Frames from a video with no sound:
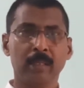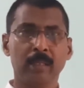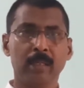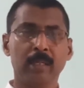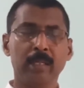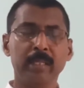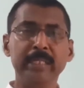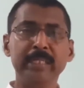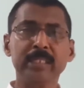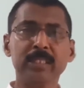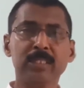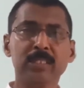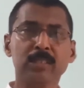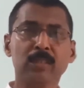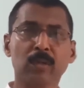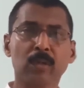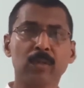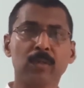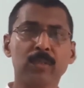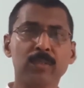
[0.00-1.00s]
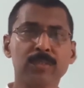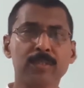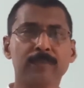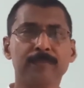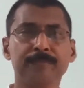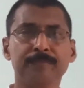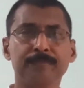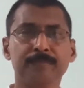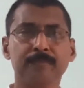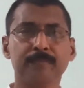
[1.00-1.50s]
And in this
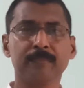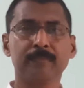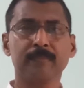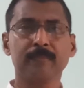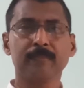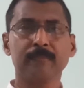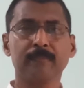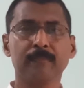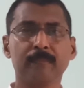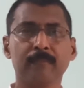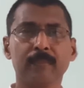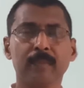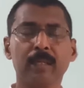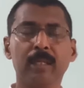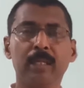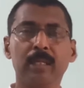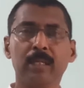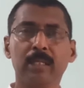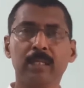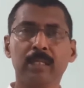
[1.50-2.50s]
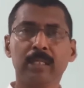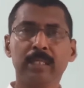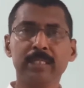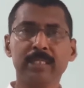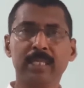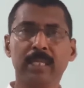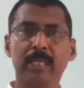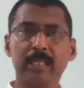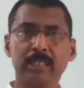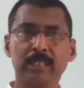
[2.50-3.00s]
cross, he
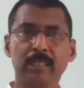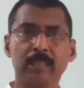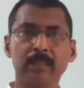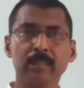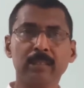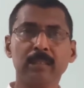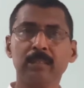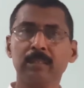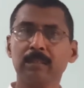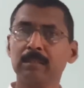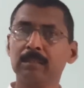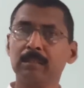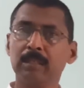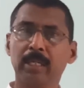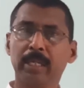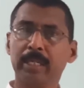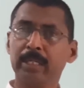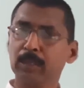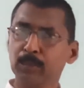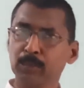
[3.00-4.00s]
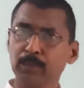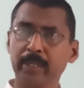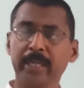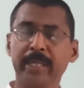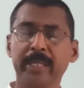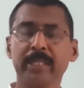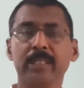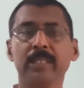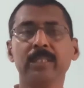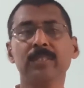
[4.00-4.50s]
selected again two
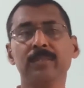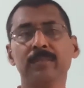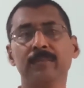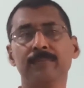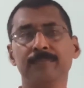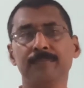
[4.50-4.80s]
characters.